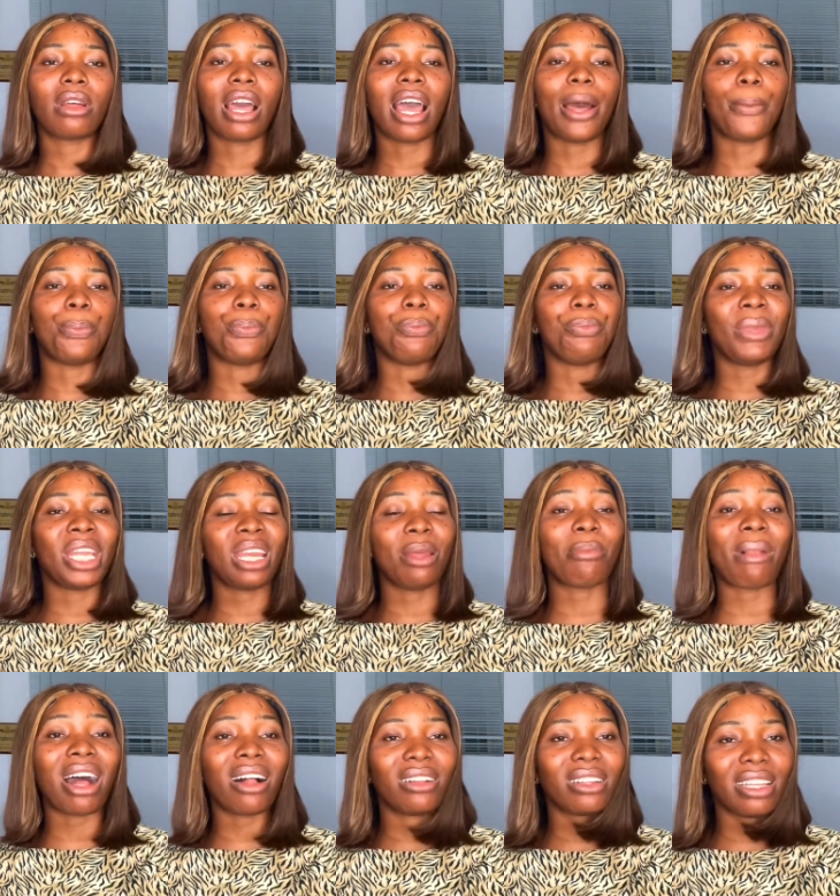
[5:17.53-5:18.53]
um,
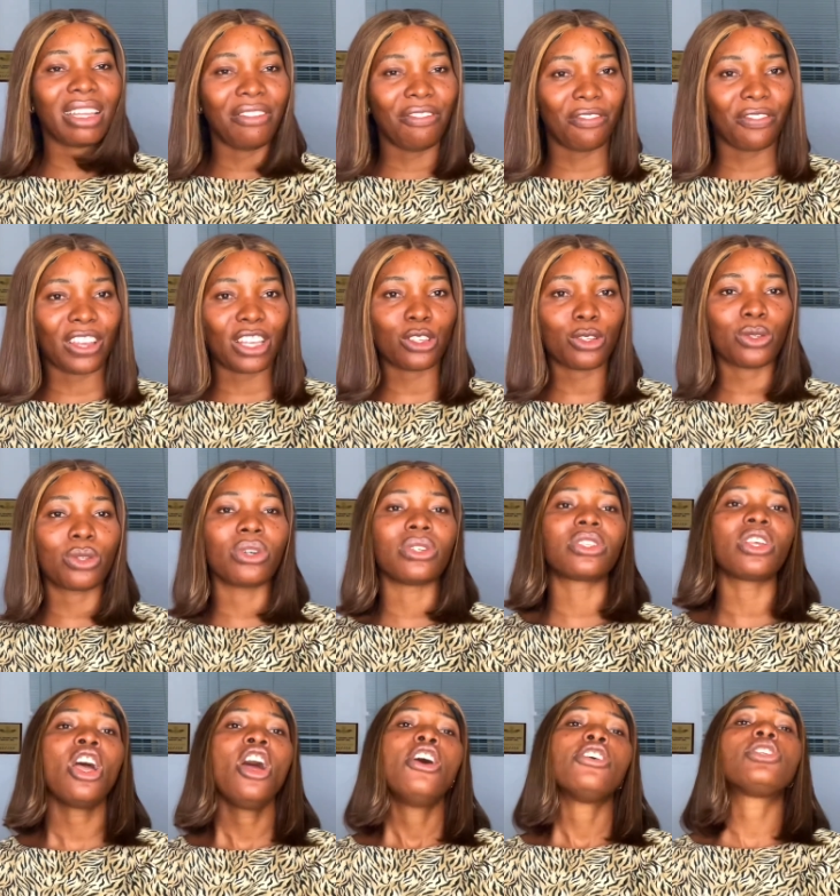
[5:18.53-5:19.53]
minimal
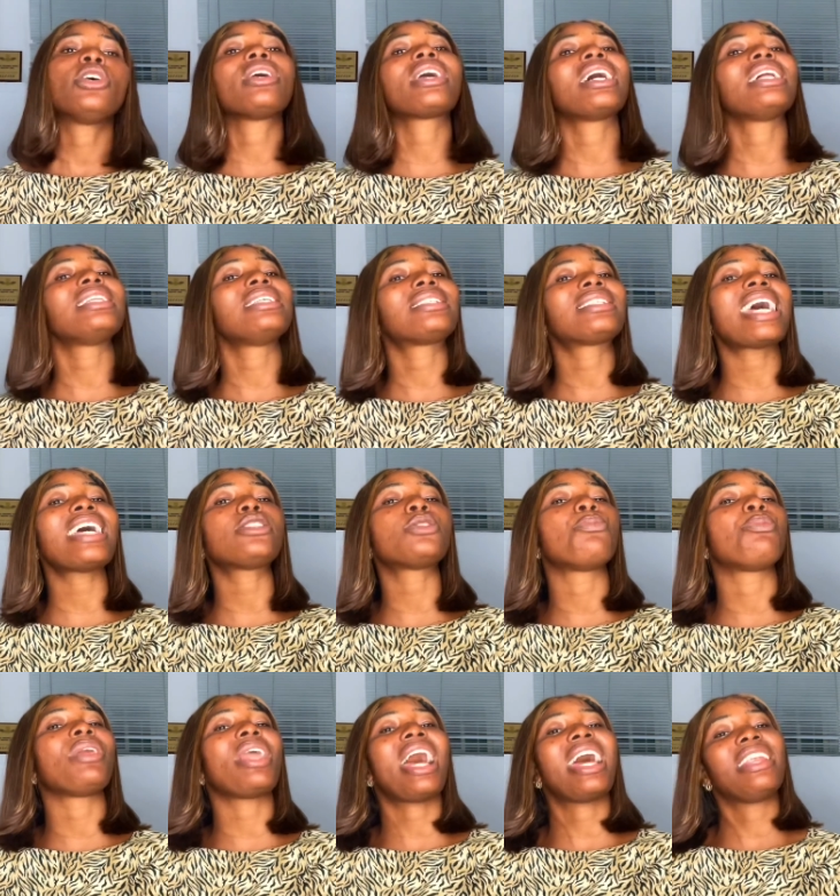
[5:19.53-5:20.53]
investors. So you can decide
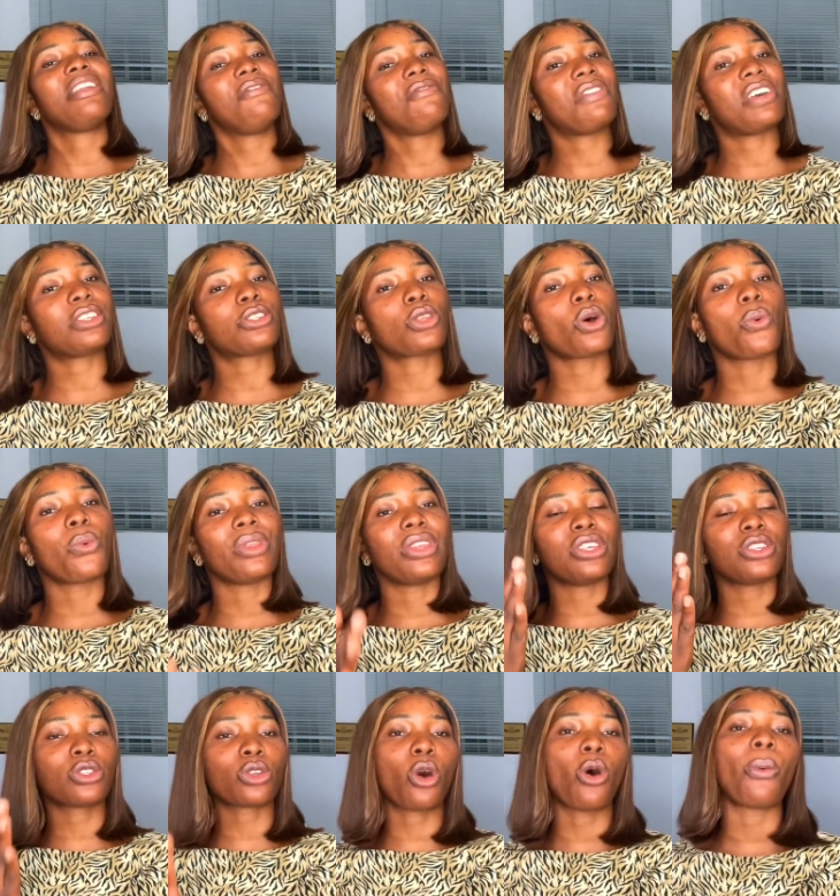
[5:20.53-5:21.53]
to be an investor with
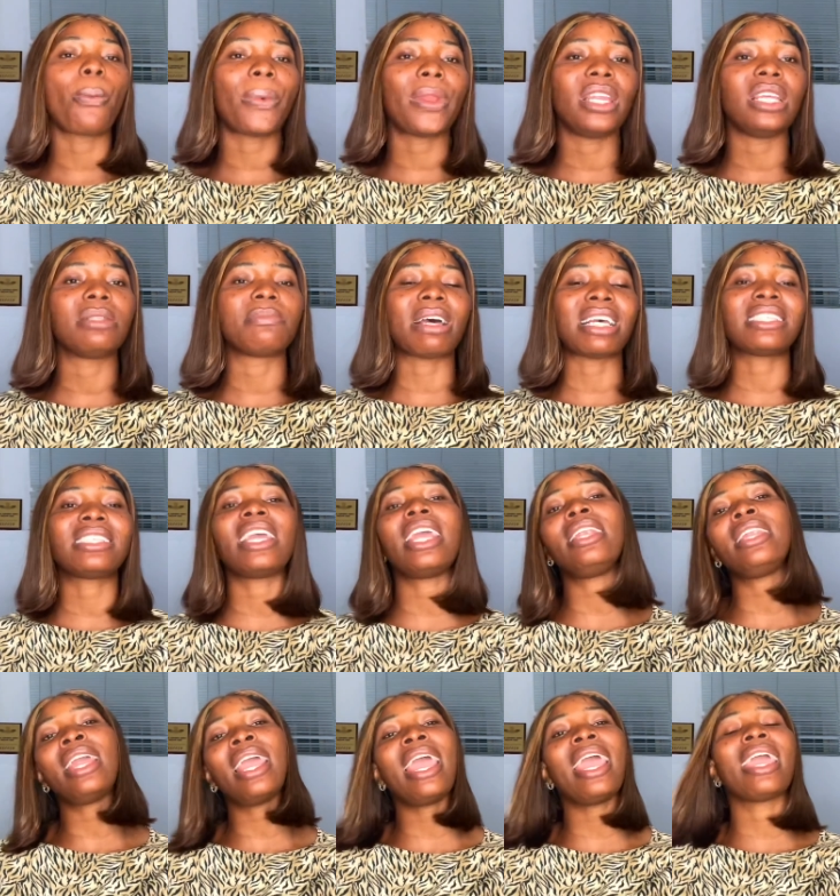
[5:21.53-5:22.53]
this company by
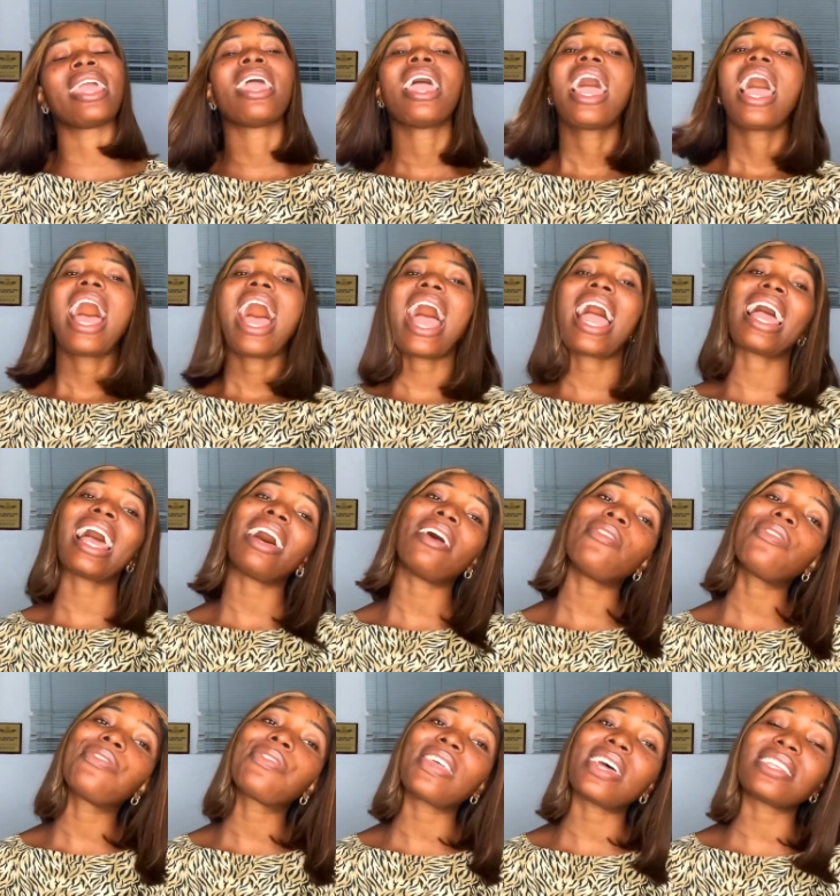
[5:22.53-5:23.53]
saying, hey, I
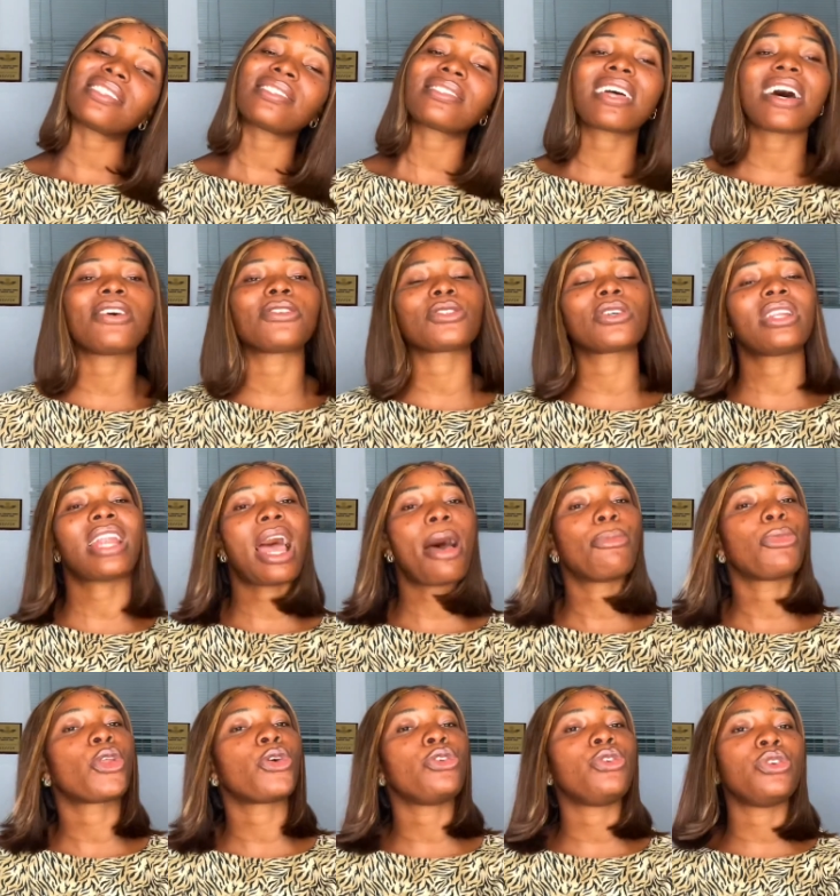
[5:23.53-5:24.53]
have 30,000
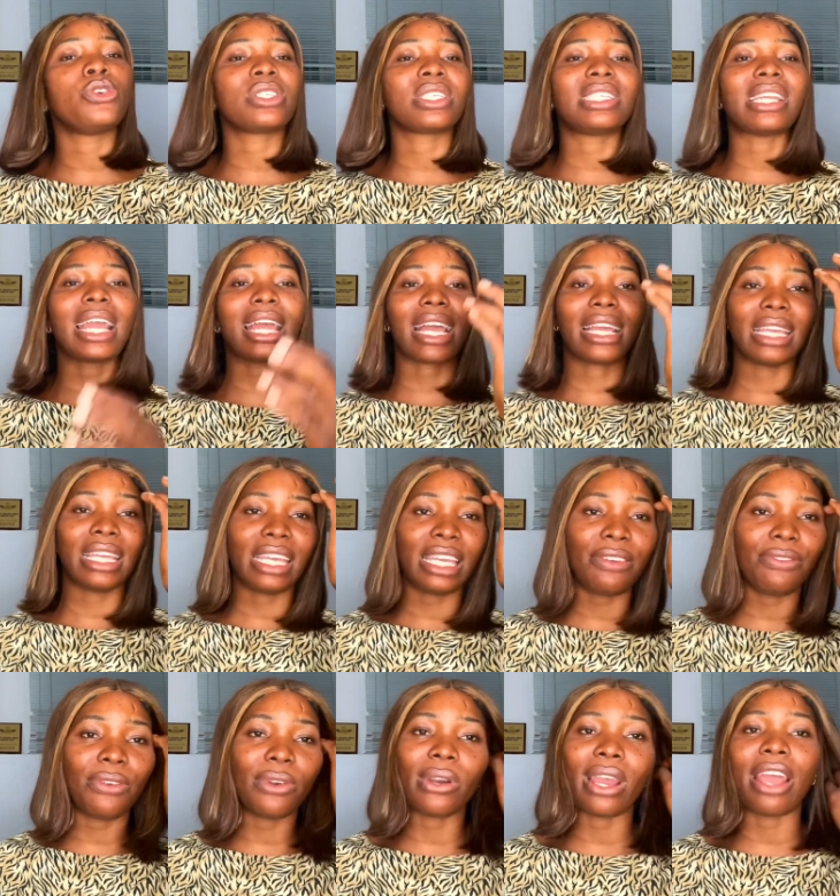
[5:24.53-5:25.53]
I'm not using. I can
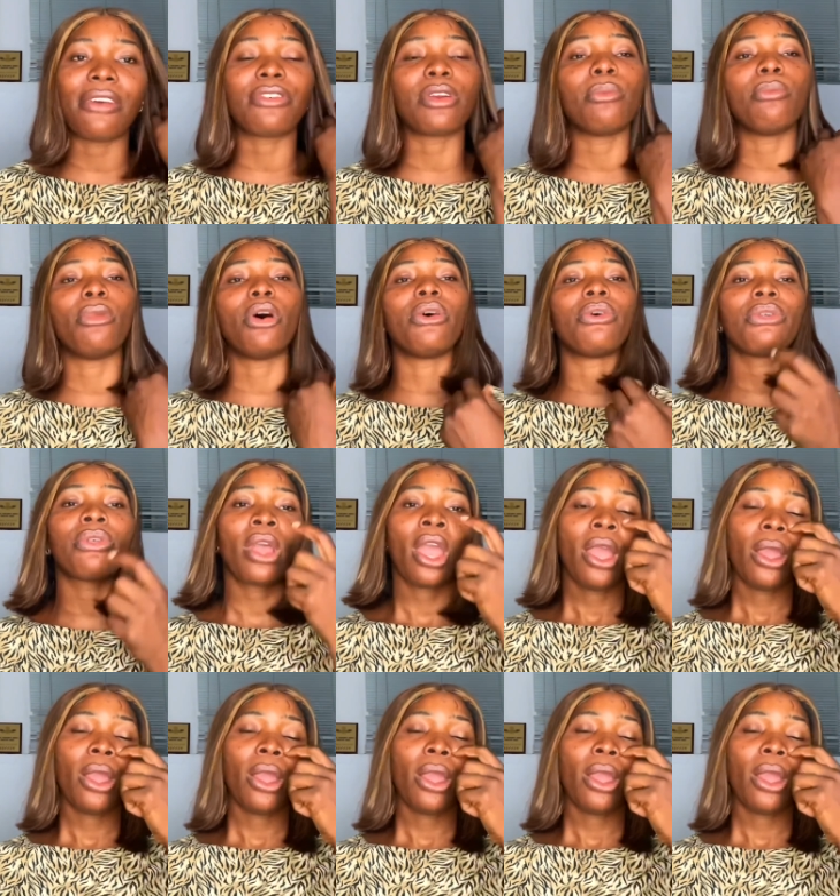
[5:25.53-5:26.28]
give you every month.